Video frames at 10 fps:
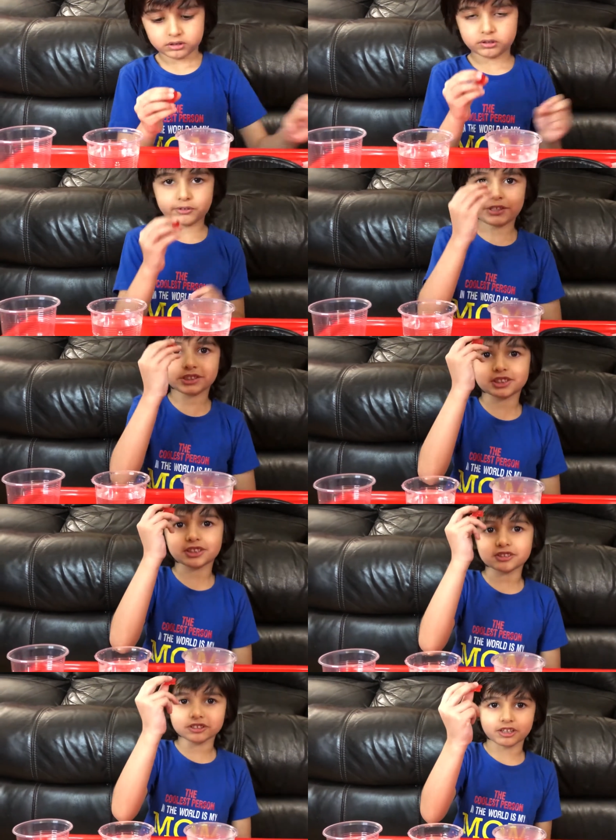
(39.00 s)
So this
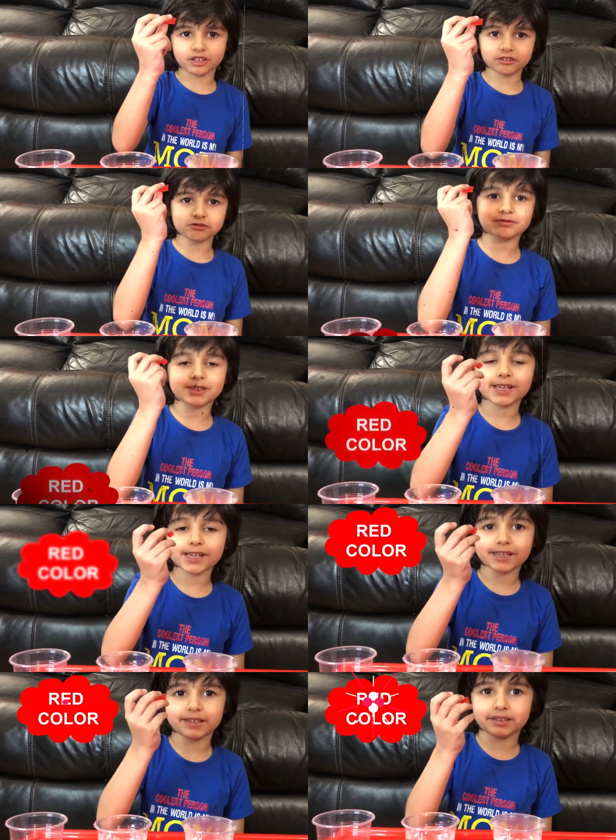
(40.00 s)
is the color
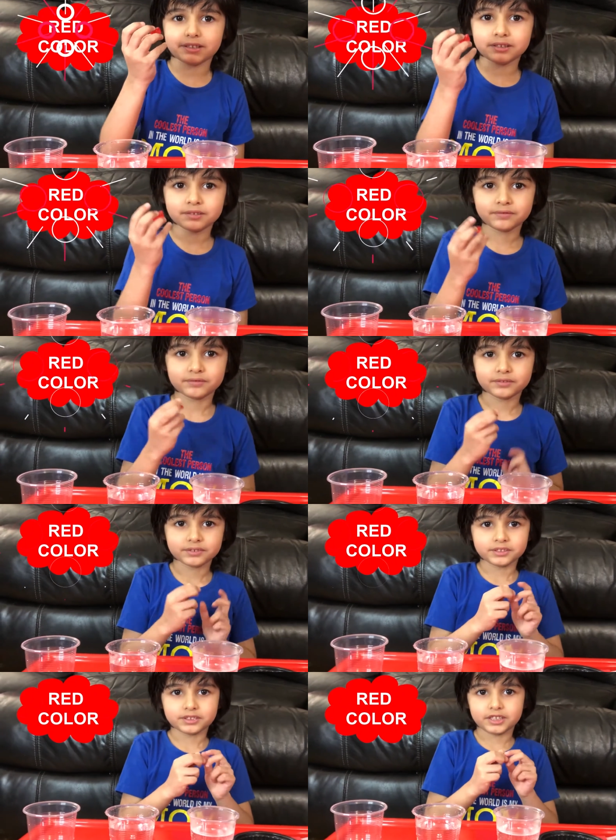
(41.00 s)
red,
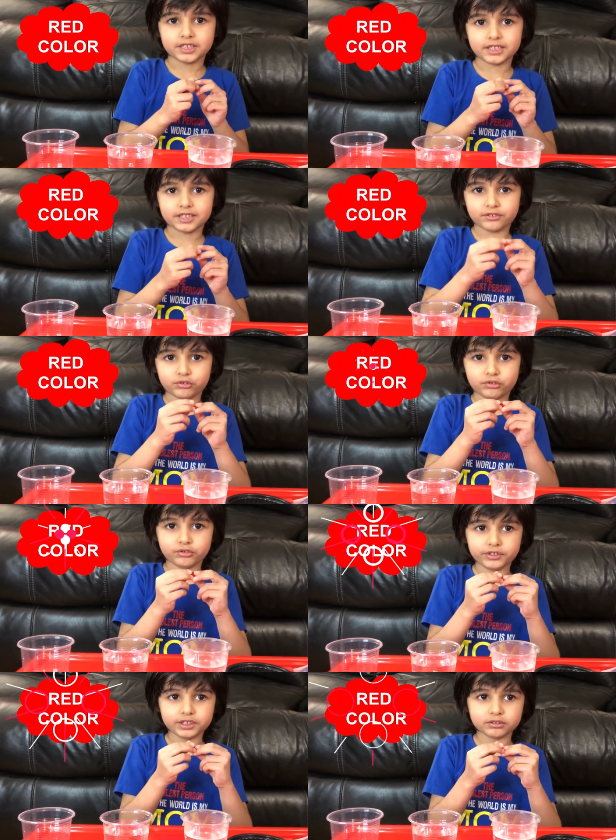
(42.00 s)
and it
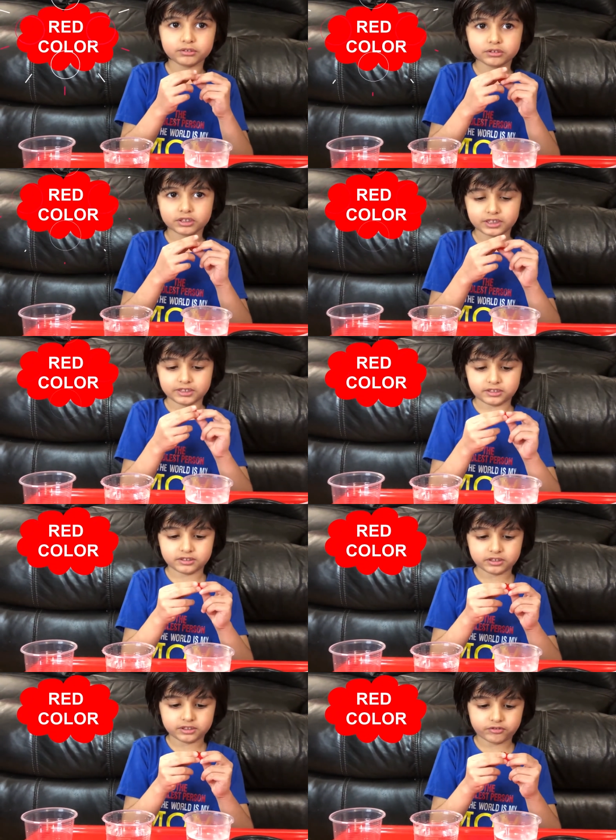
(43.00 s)
feels like
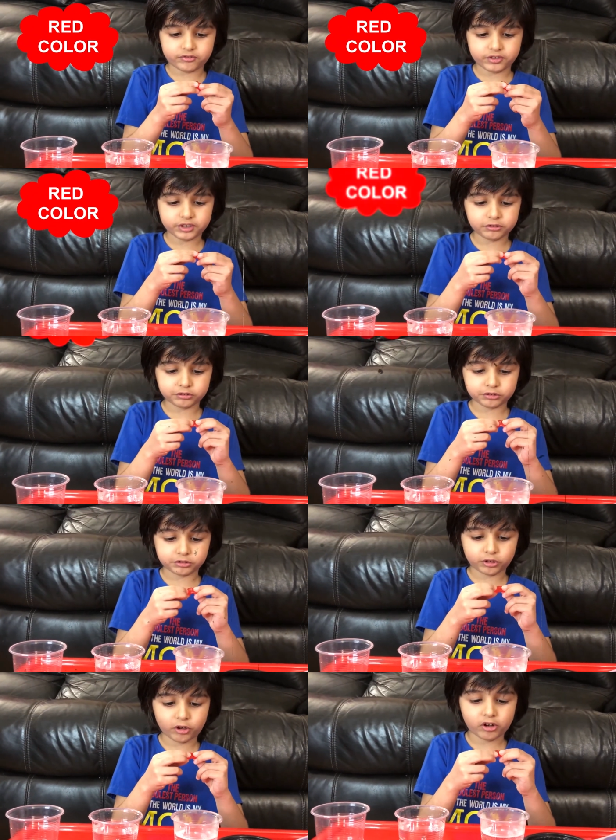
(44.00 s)
it feels
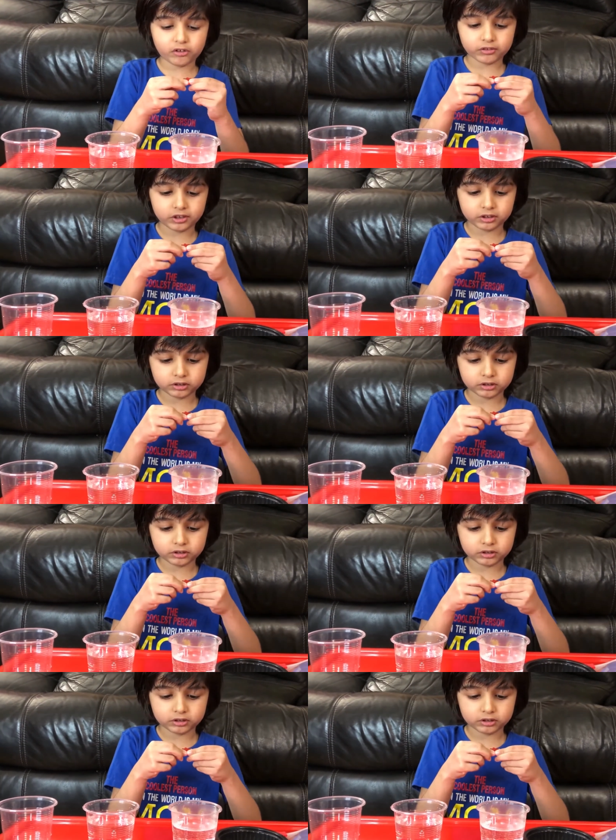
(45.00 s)
soft and